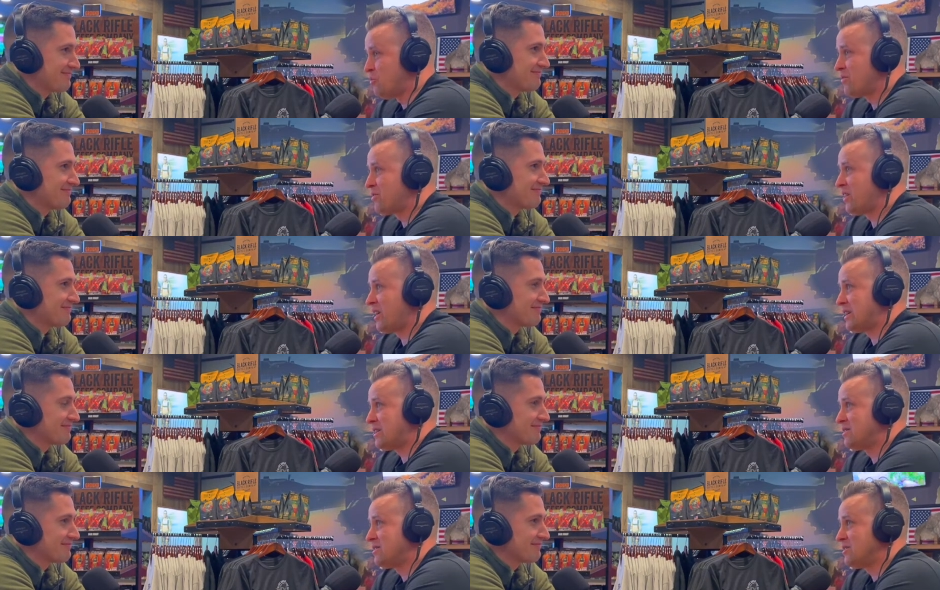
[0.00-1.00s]
Speaker 1: one
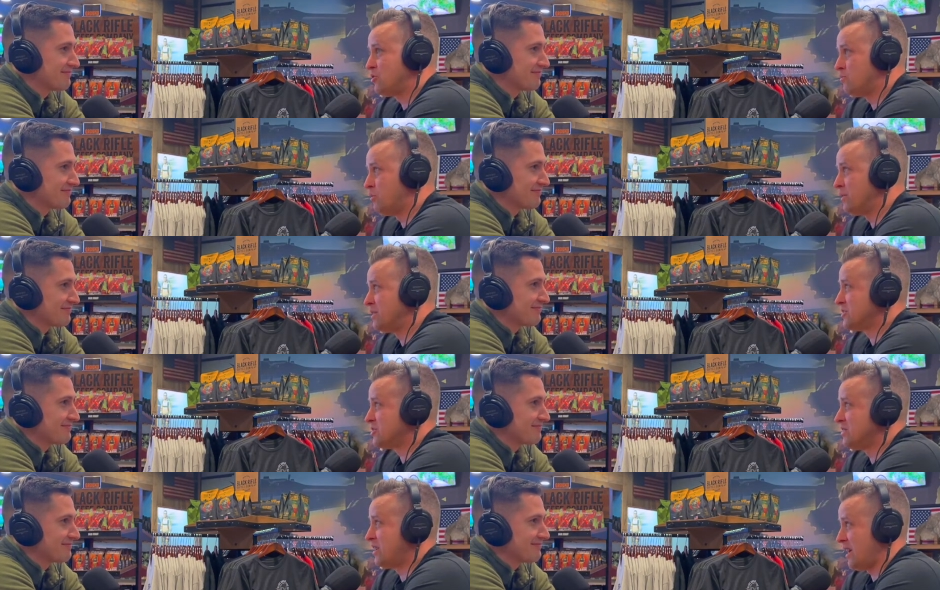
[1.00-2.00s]
thing your boy is
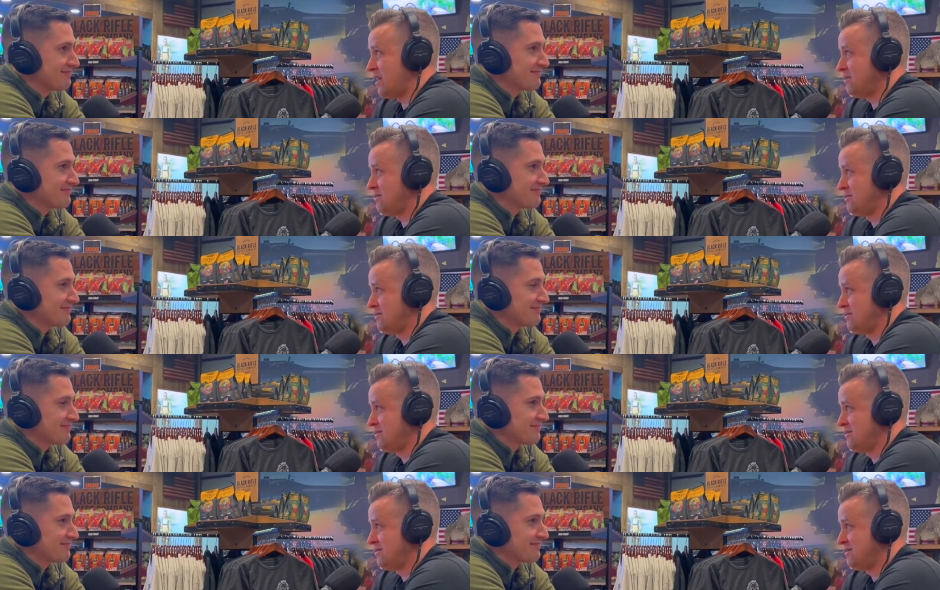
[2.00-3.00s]
good at,
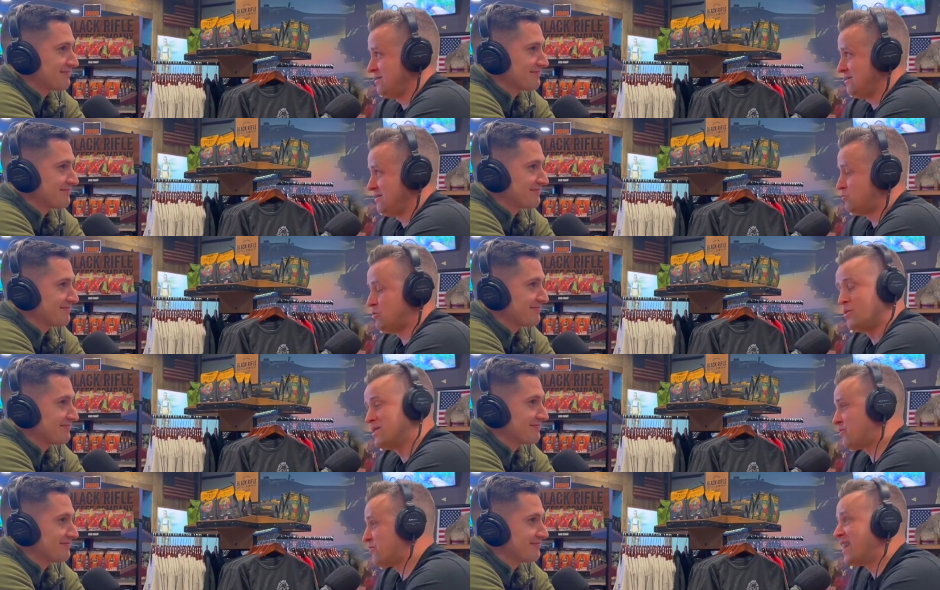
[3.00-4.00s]
bro,
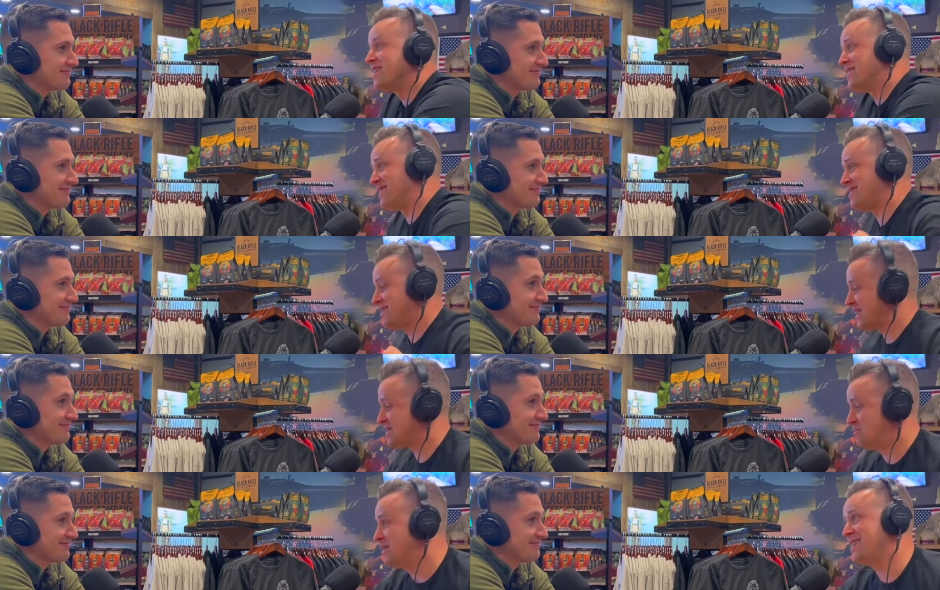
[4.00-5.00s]
it's failing.
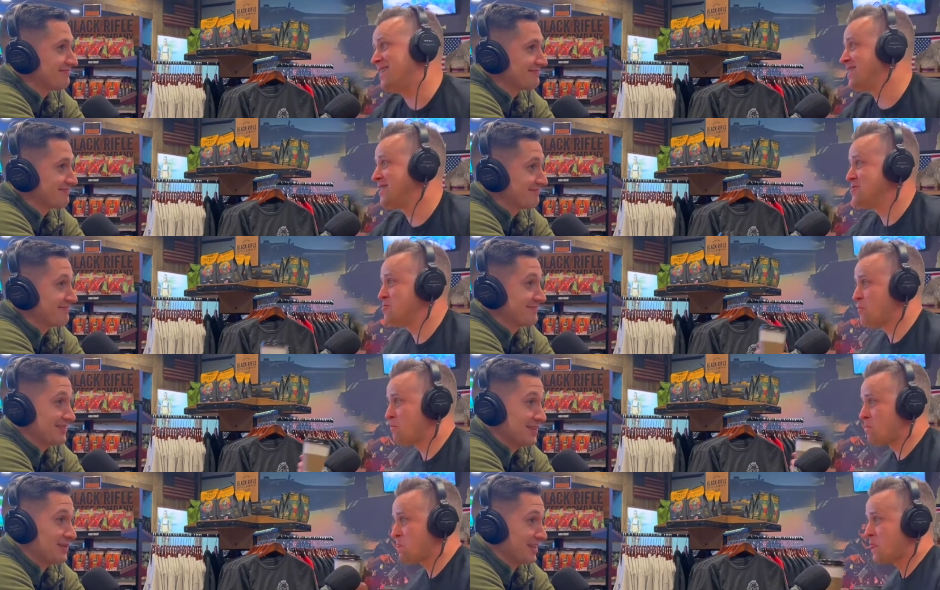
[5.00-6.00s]
That's me.
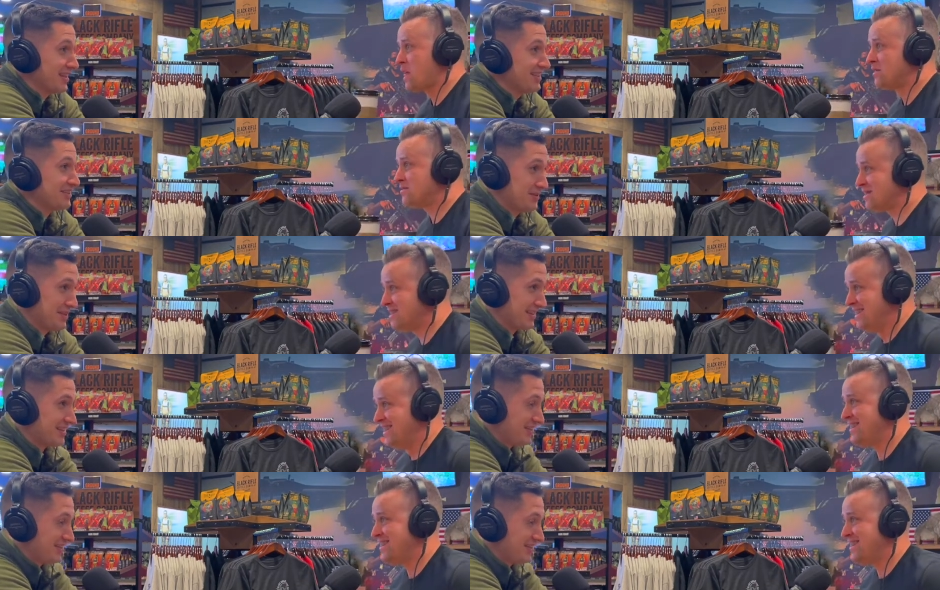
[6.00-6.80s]
Oh
Speaker 2: yeah, you think